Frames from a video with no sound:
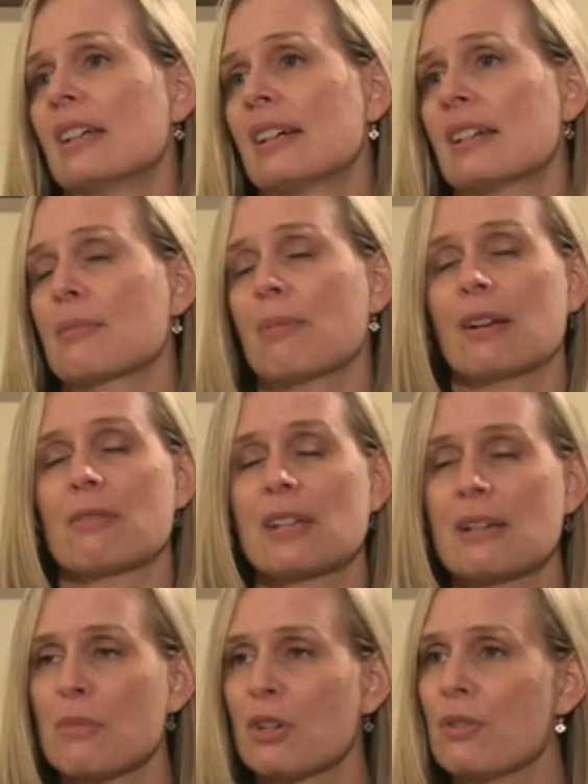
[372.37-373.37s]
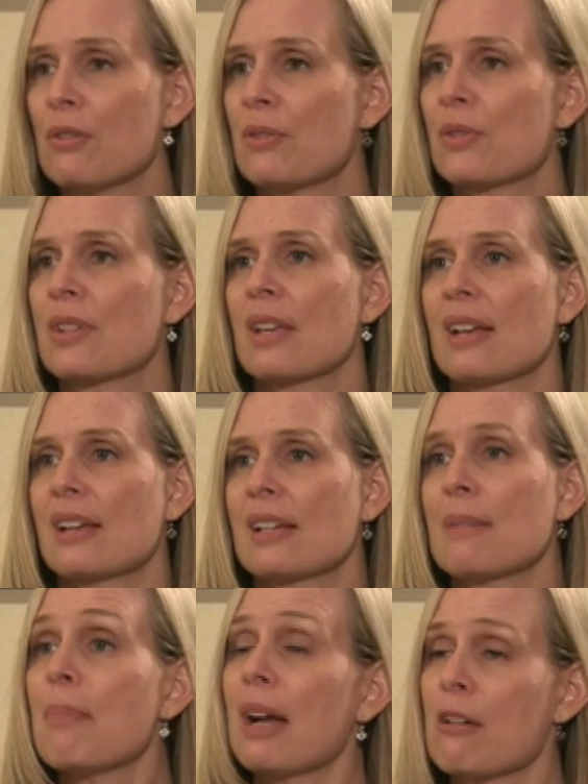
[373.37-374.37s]
to biochemicals
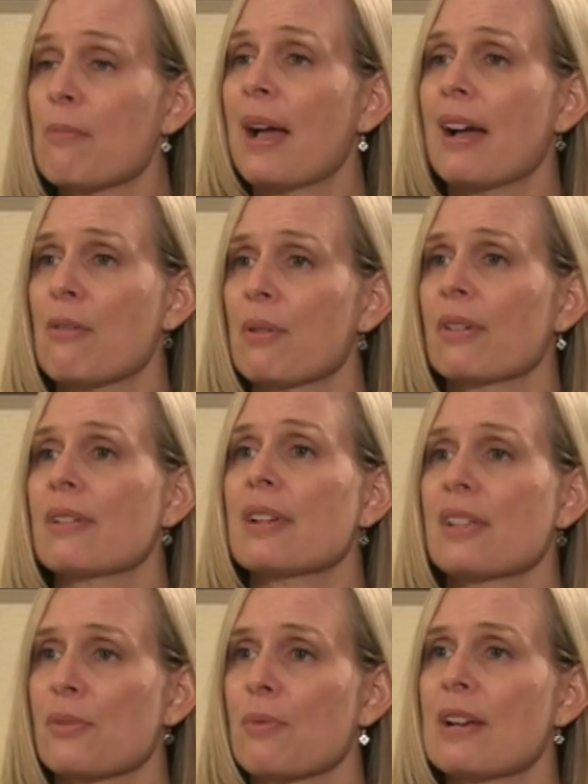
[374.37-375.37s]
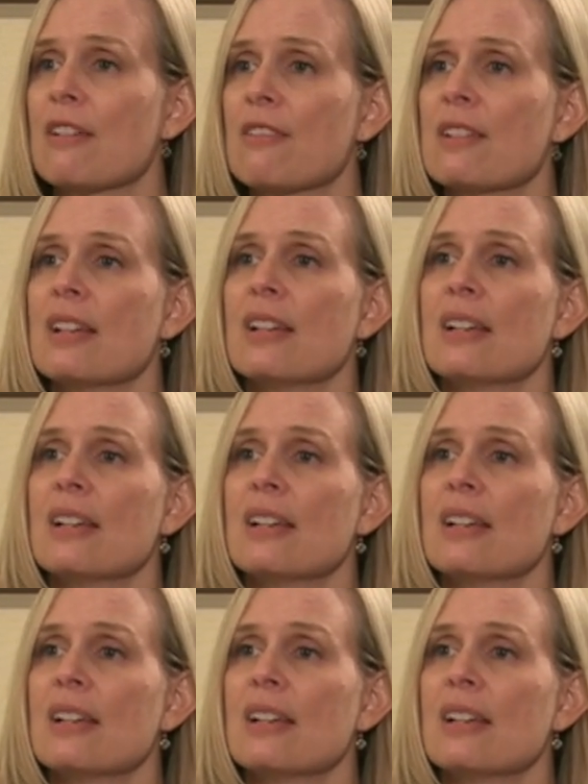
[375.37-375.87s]
and biopower as well.